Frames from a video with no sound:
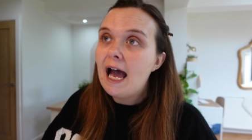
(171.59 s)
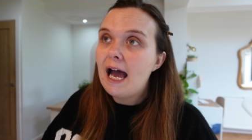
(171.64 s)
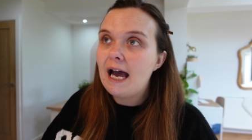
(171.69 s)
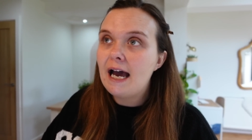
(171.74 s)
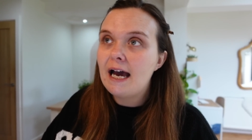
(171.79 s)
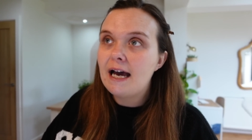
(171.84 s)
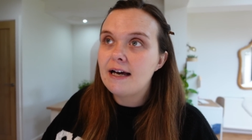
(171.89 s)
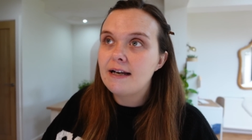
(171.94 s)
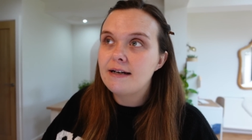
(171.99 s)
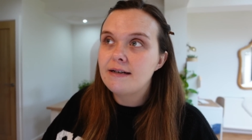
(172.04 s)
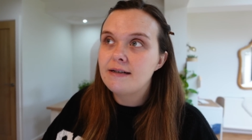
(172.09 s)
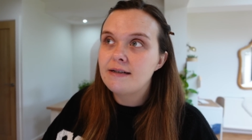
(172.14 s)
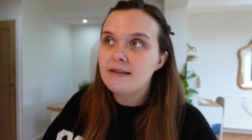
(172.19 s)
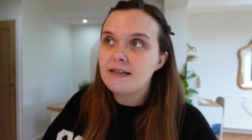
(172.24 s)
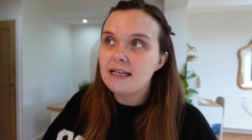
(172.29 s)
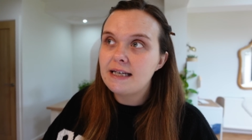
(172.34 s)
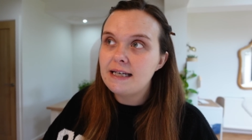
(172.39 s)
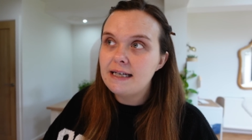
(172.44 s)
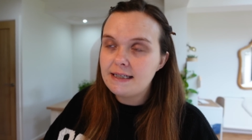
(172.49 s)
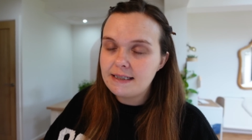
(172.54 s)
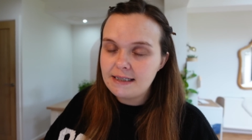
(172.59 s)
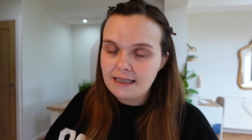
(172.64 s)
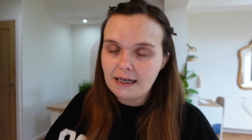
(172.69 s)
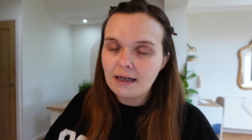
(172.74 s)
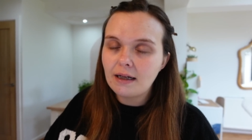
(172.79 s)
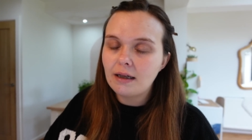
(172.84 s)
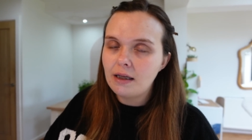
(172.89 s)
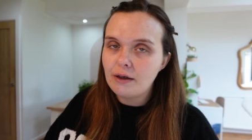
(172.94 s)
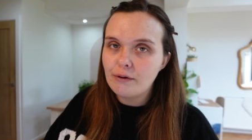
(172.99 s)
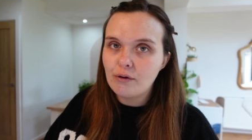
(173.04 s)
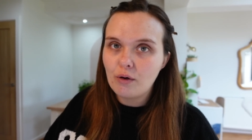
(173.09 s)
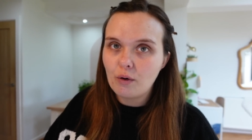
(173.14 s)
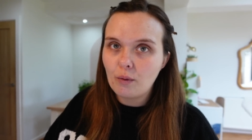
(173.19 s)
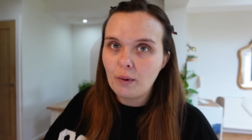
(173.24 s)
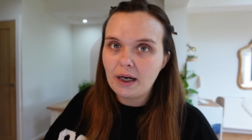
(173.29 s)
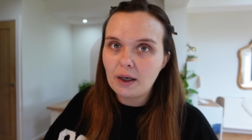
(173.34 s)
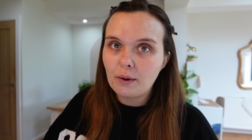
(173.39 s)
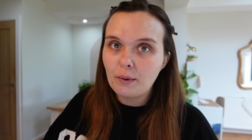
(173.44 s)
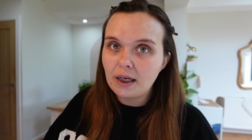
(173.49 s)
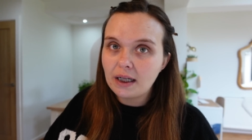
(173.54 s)
And it did clear up
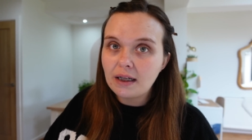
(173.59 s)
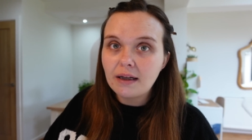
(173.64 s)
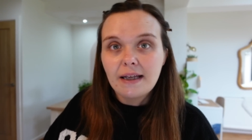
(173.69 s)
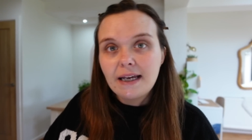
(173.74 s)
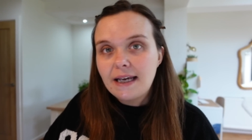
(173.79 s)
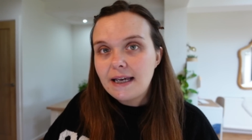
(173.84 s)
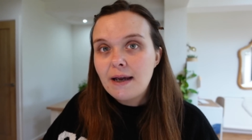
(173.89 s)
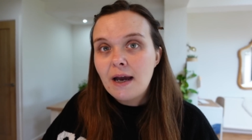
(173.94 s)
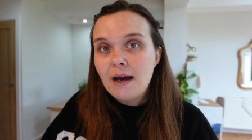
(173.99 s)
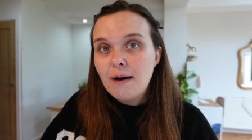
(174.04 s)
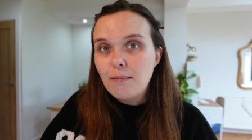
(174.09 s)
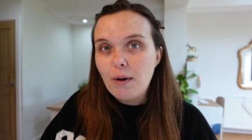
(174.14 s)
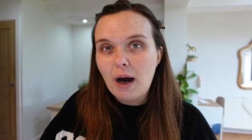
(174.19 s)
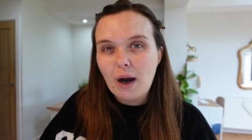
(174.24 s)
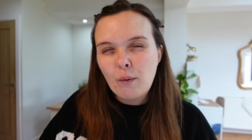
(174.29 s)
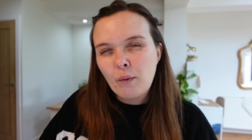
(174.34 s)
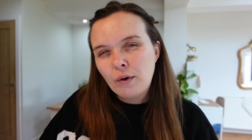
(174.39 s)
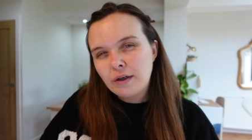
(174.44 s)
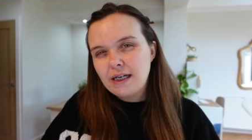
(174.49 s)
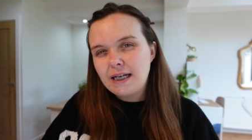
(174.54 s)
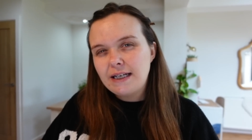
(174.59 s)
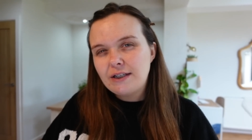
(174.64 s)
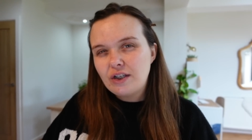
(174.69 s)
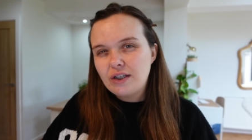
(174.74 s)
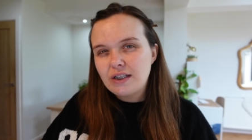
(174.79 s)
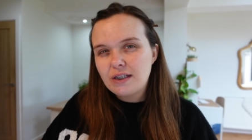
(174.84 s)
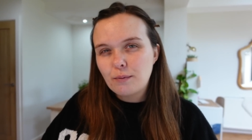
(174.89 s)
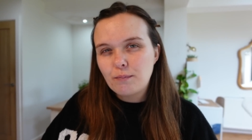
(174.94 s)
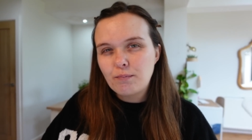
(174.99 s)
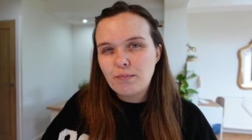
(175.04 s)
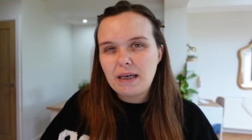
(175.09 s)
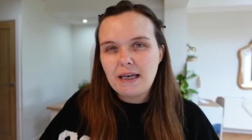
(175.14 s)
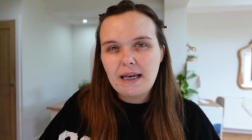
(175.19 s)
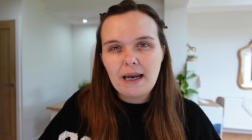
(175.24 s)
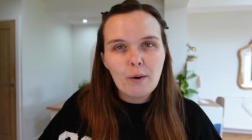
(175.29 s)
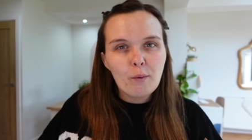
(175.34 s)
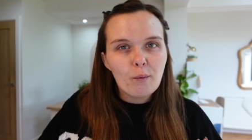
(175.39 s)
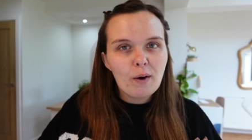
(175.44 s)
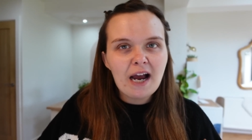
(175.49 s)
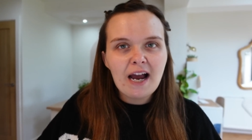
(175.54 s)
quite quickly, but I wanted you to be
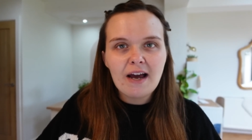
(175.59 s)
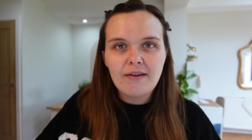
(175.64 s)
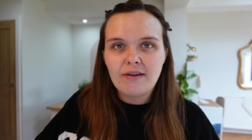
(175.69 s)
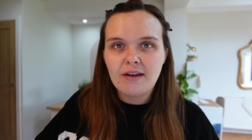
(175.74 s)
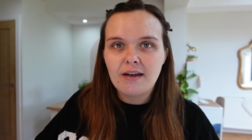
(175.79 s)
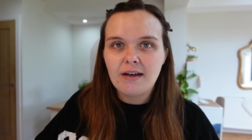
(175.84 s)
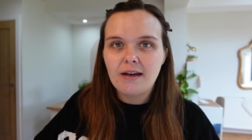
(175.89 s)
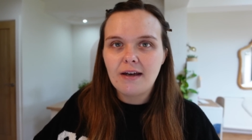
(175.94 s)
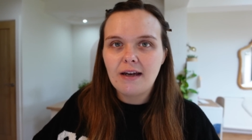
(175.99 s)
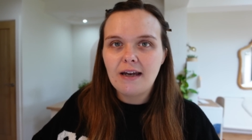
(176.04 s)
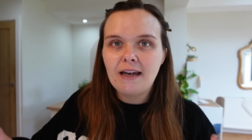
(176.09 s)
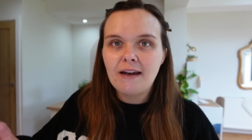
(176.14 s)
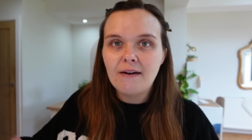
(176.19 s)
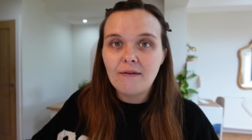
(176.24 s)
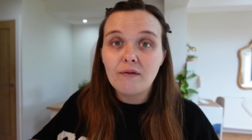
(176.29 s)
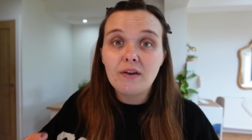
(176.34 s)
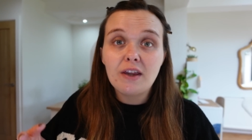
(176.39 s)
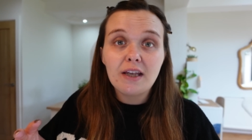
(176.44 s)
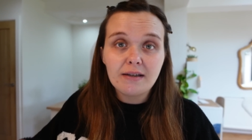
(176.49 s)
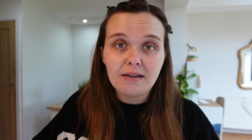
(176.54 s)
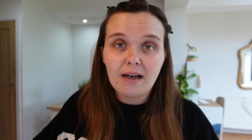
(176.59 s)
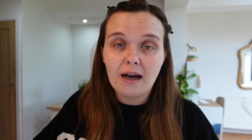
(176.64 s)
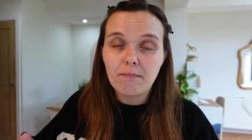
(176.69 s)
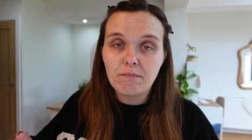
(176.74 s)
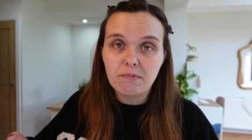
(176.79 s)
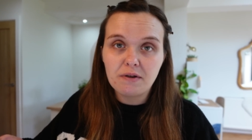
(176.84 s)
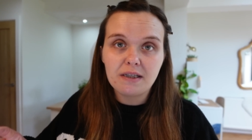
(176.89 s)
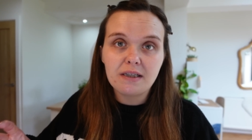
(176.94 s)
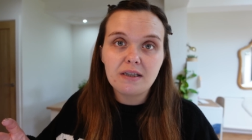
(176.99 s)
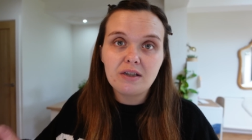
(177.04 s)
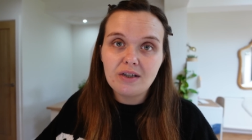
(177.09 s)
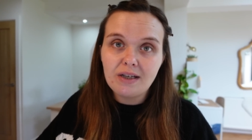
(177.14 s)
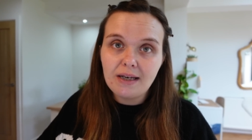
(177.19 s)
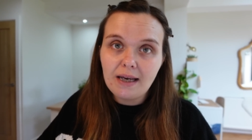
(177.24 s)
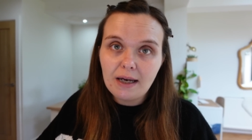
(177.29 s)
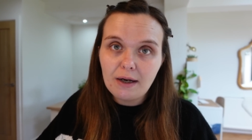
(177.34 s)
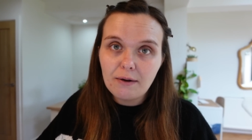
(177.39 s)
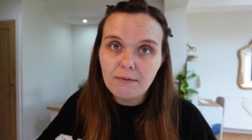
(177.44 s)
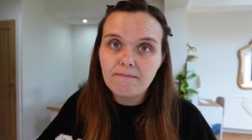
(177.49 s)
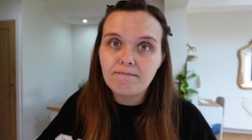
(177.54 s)
aware that if this happens to
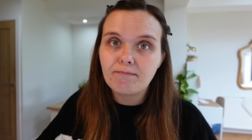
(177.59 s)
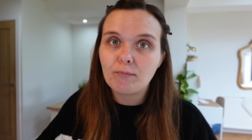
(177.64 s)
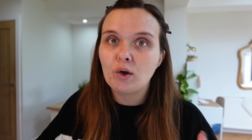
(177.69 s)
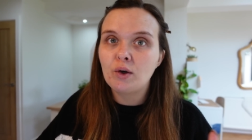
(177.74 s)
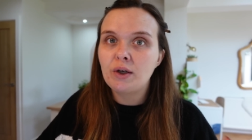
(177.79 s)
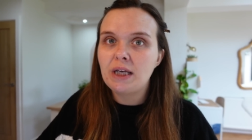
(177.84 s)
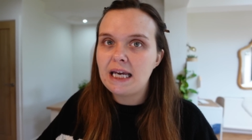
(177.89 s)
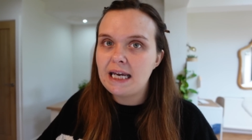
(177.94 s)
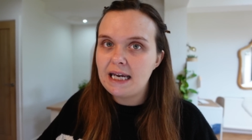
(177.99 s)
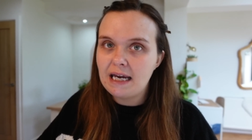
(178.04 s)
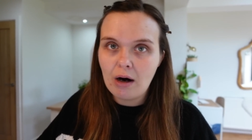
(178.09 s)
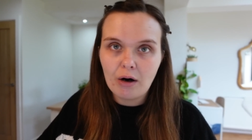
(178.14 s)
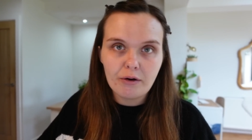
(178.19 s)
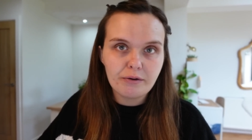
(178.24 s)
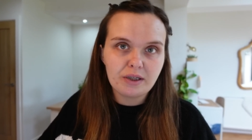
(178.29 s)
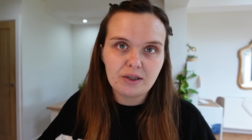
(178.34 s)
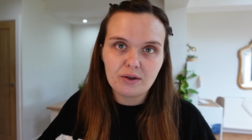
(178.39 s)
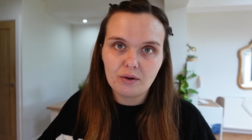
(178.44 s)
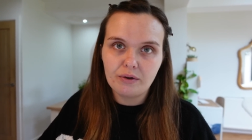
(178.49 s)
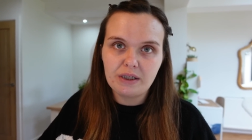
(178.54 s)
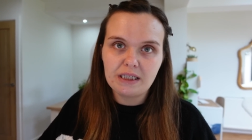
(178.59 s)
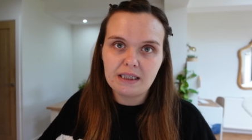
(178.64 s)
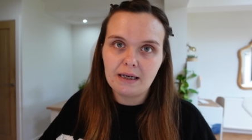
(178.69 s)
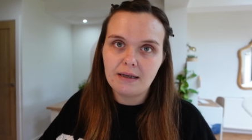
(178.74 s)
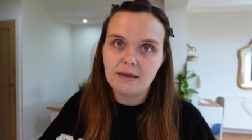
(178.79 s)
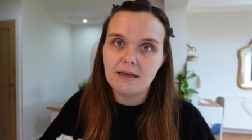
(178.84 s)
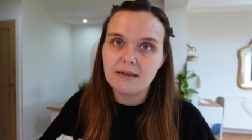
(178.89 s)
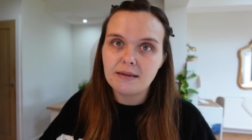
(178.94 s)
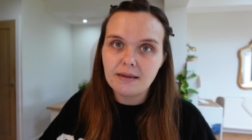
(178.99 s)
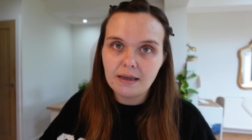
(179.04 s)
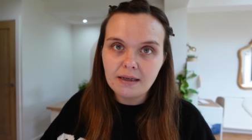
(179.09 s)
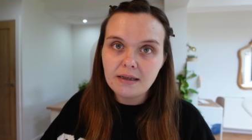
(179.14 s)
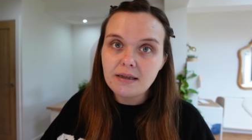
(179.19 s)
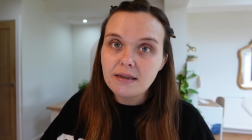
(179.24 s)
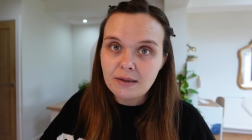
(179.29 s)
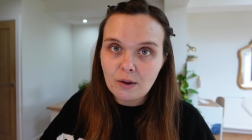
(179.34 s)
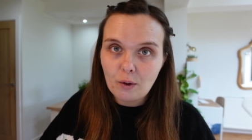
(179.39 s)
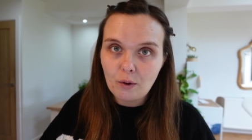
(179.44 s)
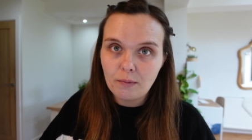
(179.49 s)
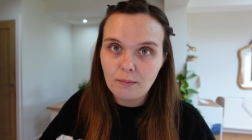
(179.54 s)
you or you hear horror stories like this, it's
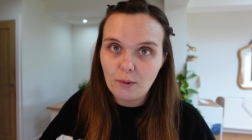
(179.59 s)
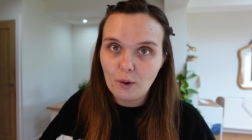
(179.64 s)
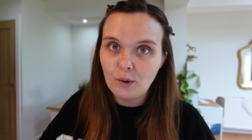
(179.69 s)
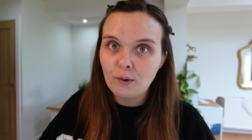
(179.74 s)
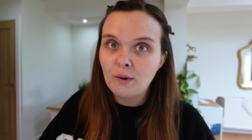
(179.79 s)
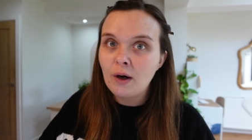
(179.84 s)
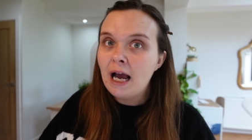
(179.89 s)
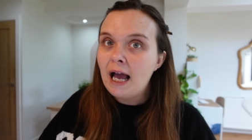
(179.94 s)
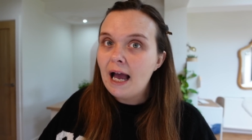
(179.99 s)
normal.